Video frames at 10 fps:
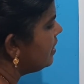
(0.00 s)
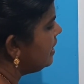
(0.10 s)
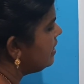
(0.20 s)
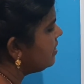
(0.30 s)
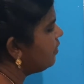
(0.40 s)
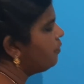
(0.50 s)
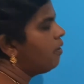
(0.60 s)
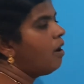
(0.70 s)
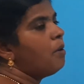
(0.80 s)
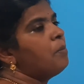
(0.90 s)
is a
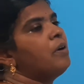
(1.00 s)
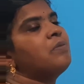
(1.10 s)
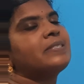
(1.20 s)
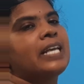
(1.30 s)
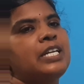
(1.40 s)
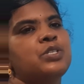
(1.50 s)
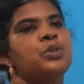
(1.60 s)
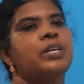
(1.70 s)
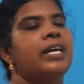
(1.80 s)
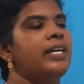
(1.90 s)
form of
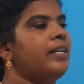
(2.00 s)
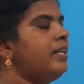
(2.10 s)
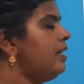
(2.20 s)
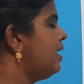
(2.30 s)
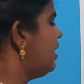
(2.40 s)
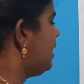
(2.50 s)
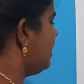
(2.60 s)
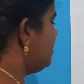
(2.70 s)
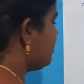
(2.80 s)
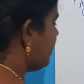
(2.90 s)
cytokinin
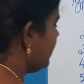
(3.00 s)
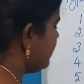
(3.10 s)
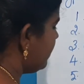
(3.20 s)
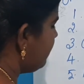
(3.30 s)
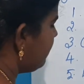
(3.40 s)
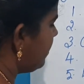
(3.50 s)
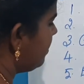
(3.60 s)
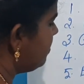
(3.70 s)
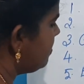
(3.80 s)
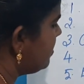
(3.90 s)
isolated
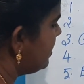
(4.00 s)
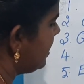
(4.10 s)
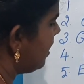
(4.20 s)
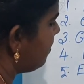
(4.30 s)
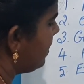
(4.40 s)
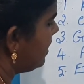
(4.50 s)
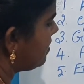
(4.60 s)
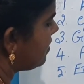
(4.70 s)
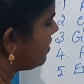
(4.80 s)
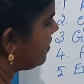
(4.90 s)
from
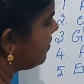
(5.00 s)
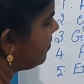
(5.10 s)
zeamase.